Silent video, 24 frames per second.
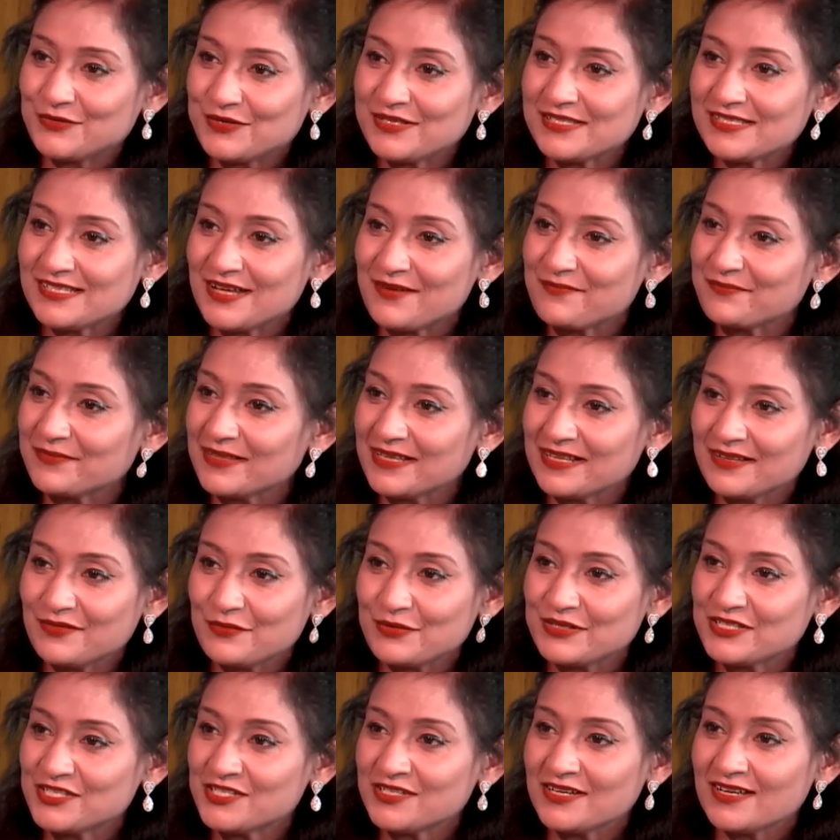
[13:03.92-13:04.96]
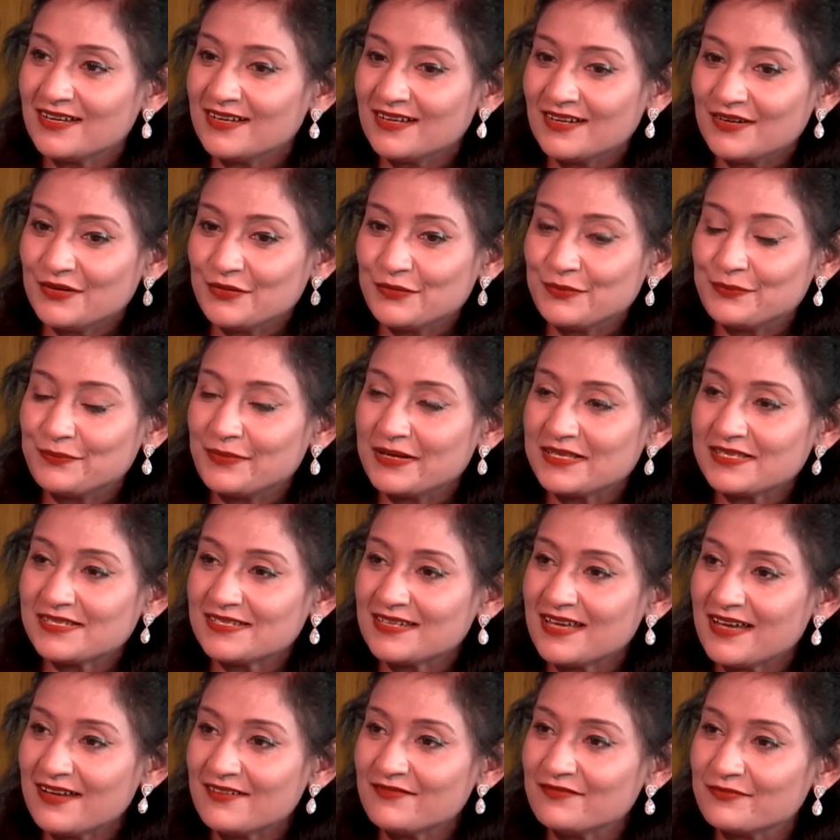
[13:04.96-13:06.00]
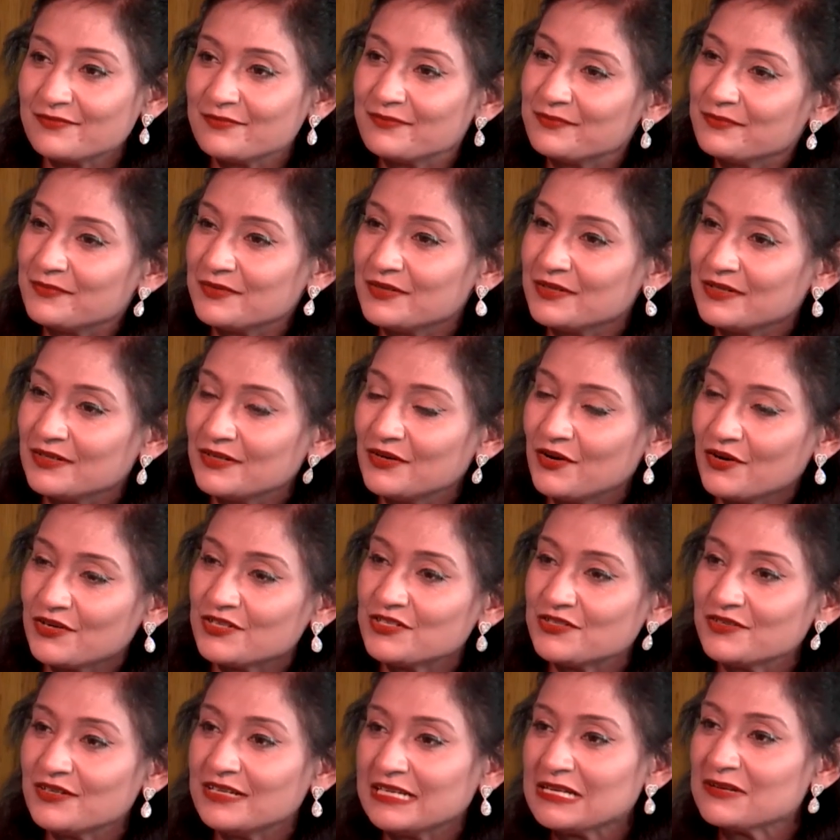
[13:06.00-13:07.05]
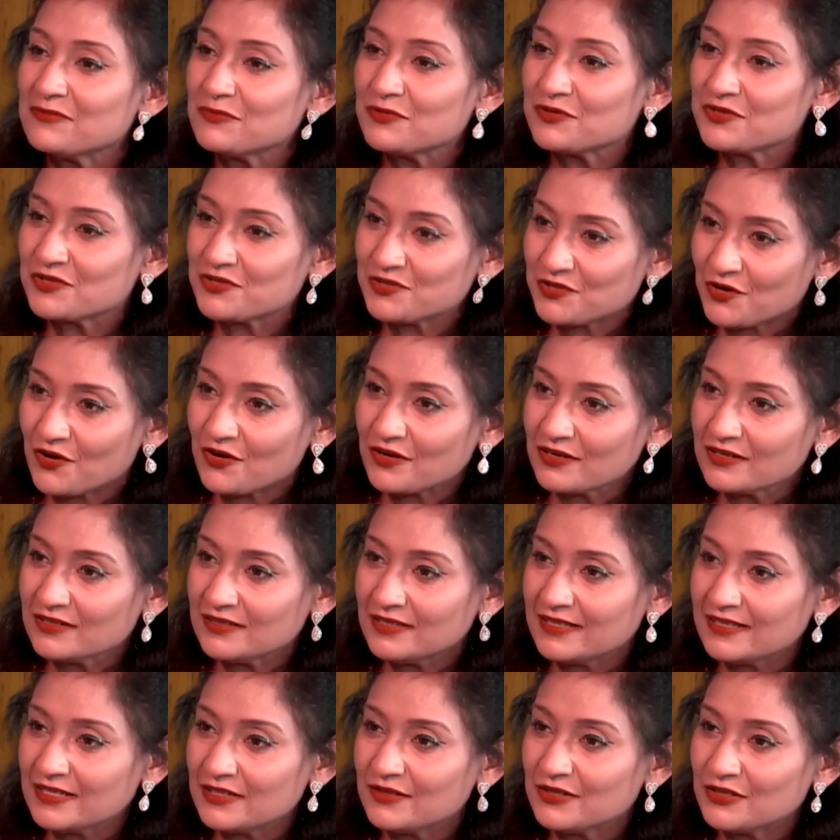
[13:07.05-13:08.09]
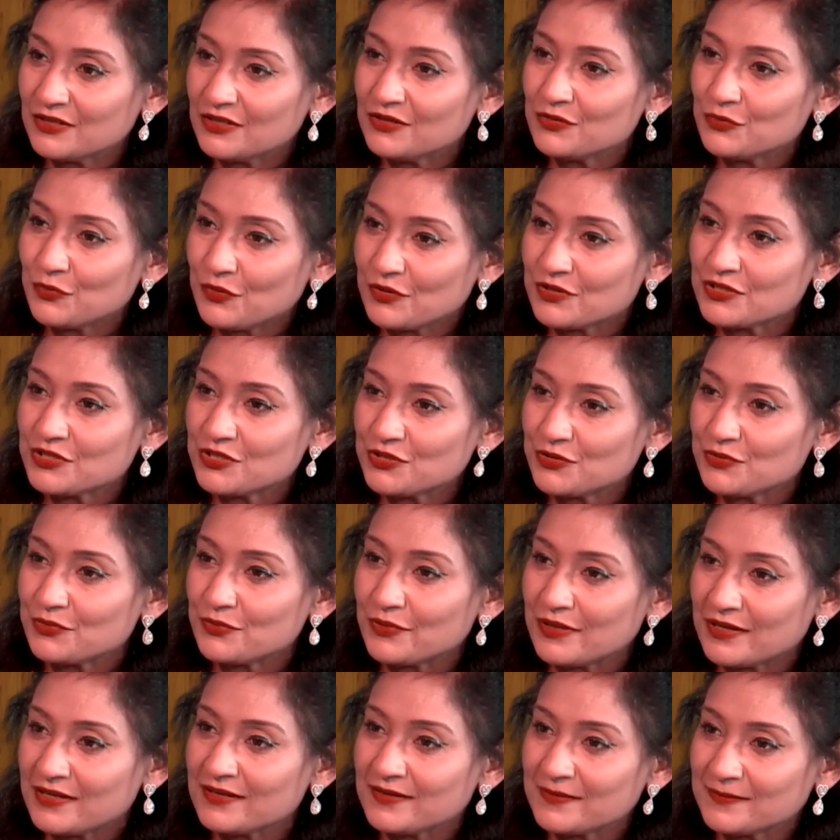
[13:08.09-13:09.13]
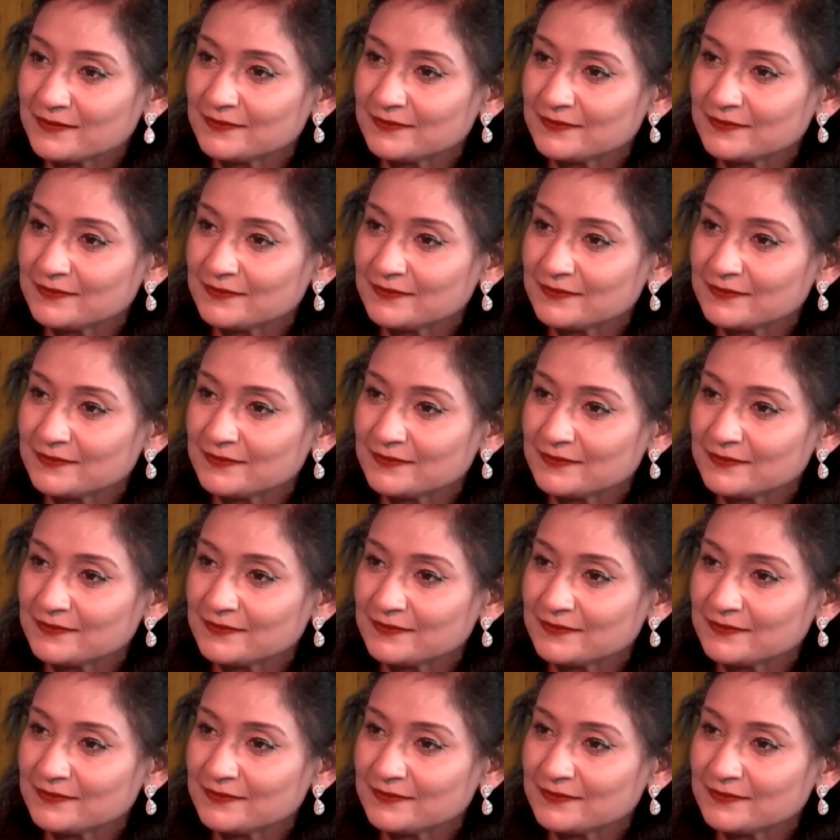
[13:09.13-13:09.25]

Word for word: something which must have got you a little more stronger than yeah definitely this